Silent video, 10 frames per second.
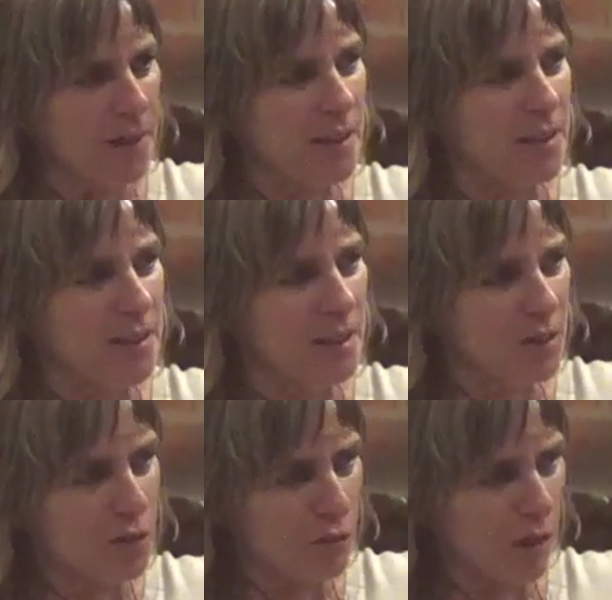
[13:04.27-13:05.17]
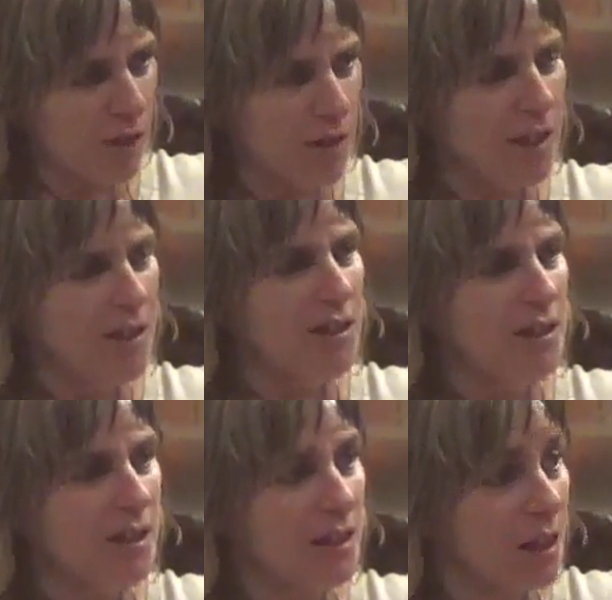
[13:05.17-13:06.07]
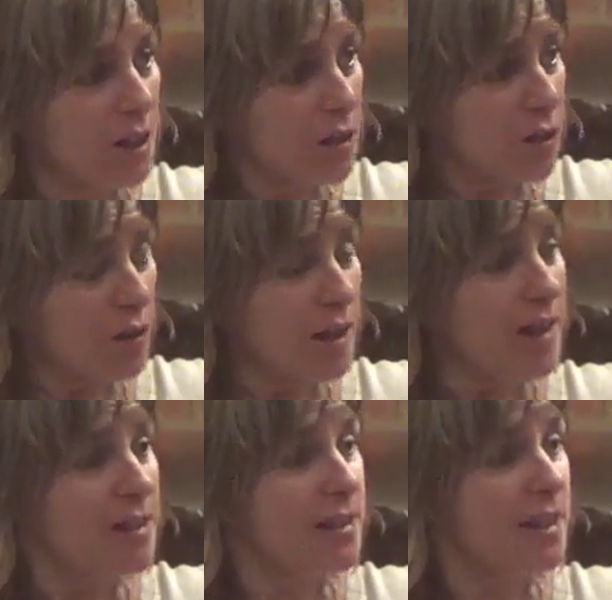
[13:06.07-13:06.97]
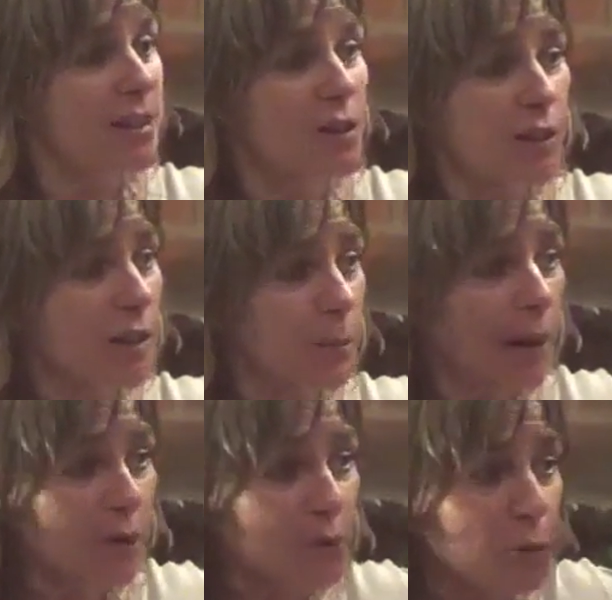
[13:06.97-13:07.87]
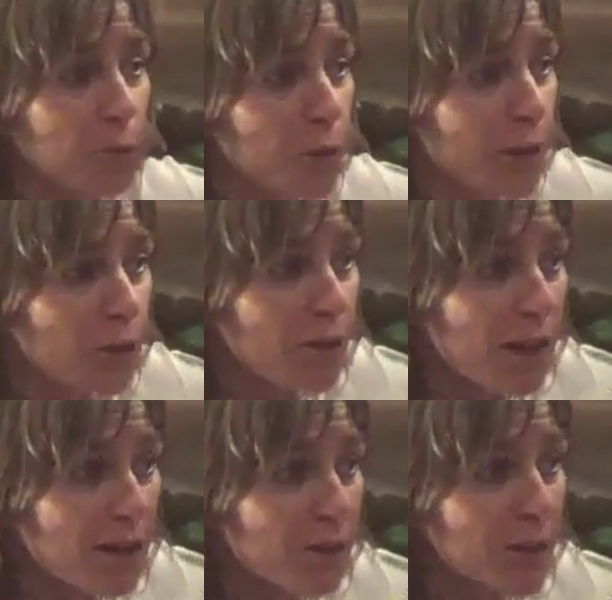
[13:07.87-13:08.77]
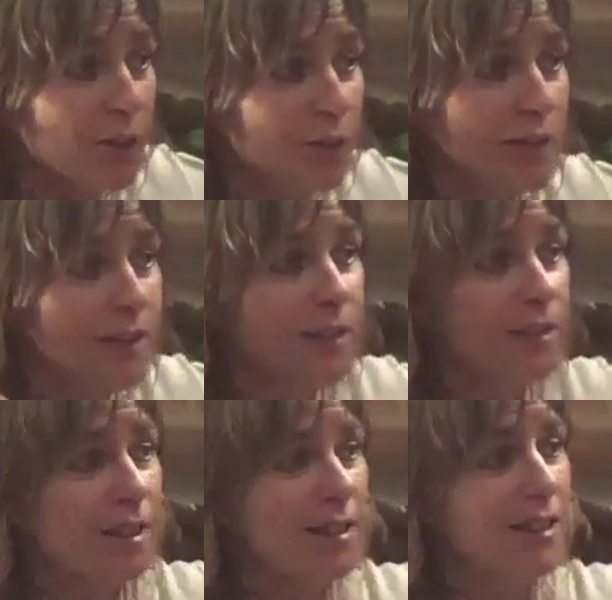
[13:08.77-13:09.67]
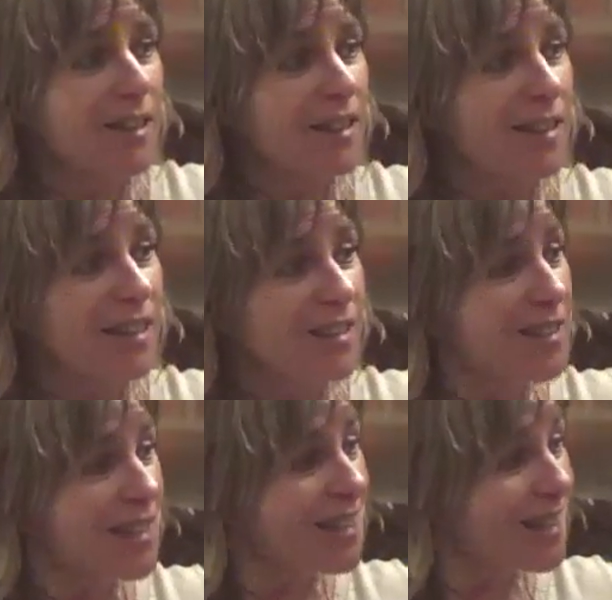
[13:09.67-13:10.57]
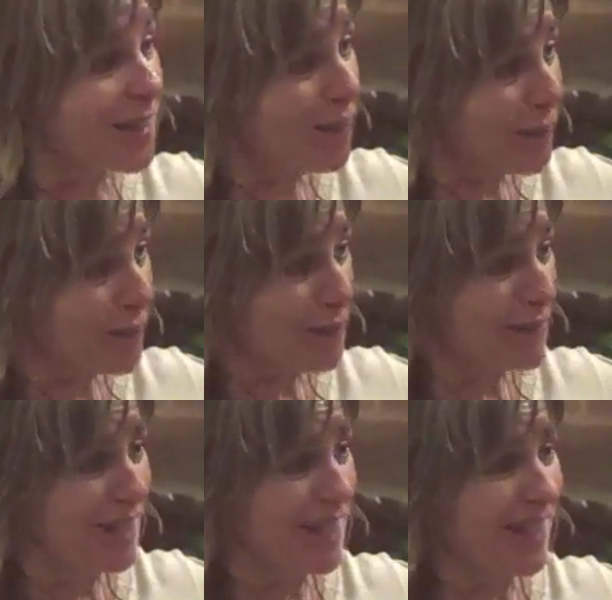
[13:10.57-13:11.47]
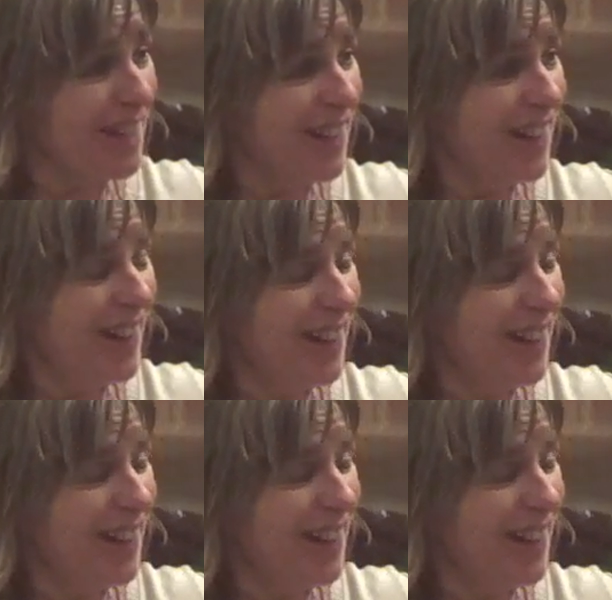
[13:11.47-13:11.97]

it has seen struggle, it has seen joy, it's seen you in the bathroom doing all kind of little things. It's seen it all. Yeah?